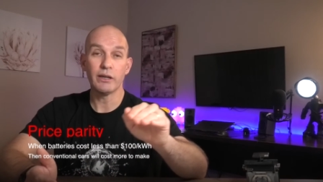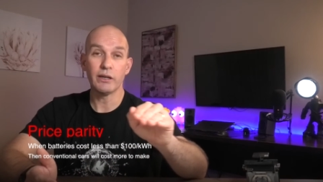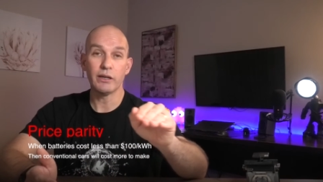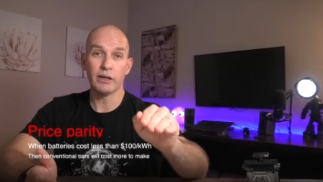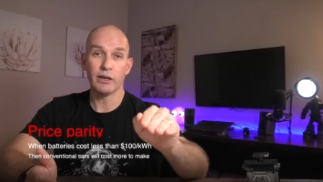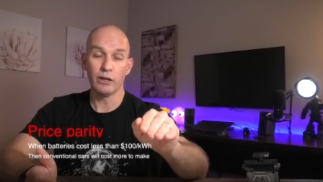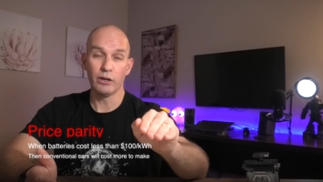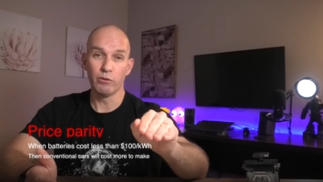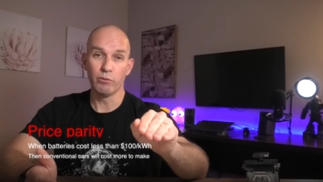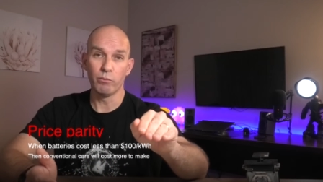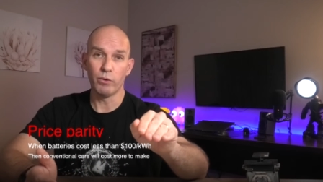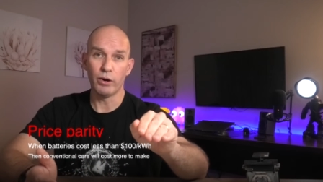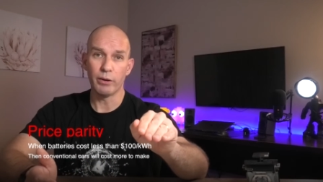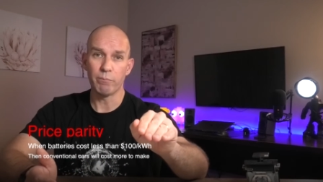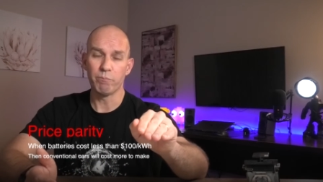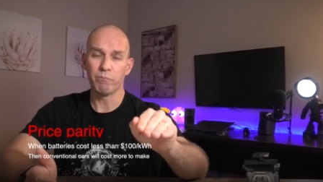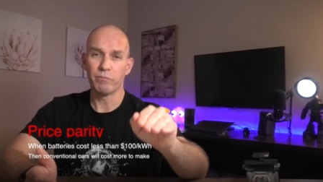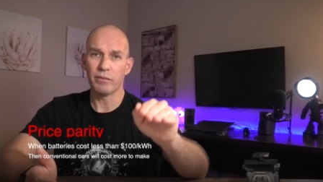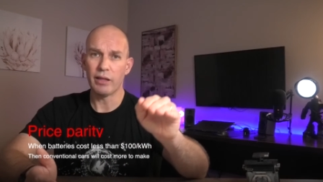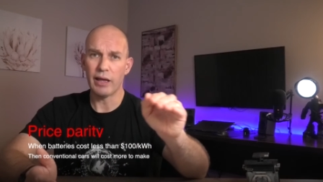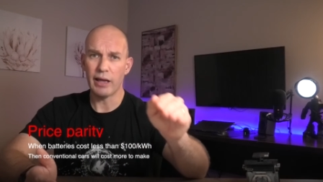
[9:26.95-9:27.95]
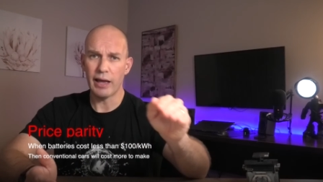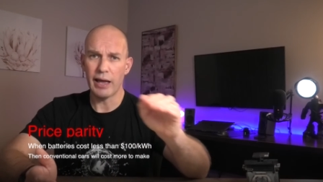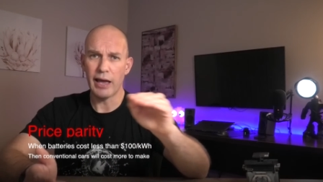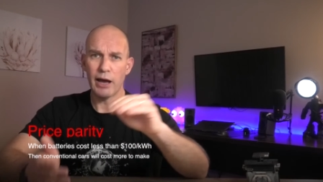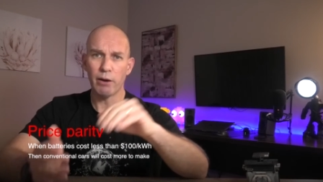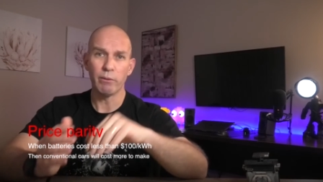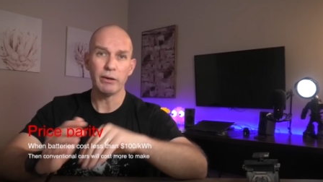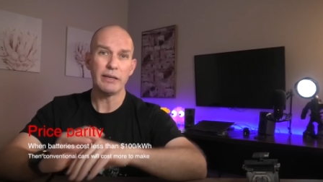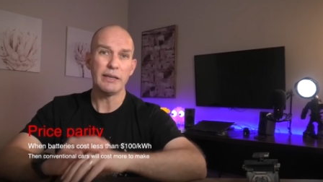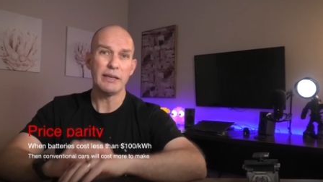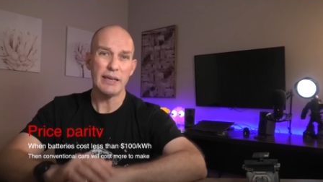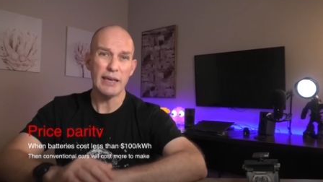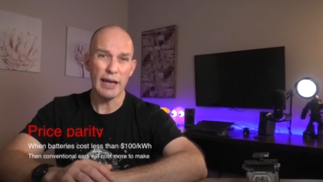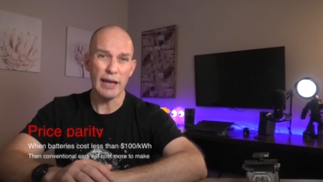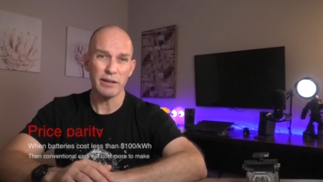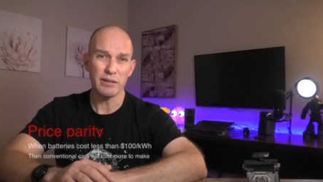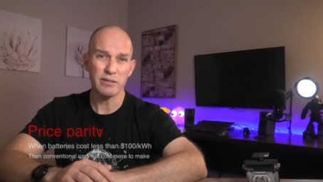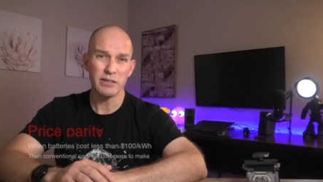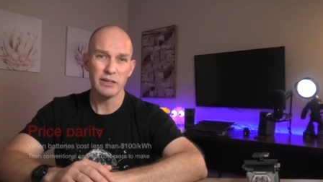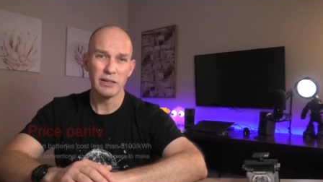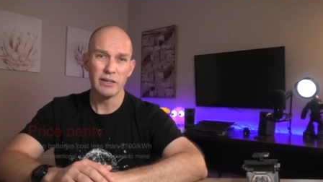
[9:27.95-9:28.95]
kilowatt hour
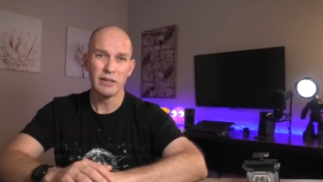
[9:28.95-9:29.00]
yet.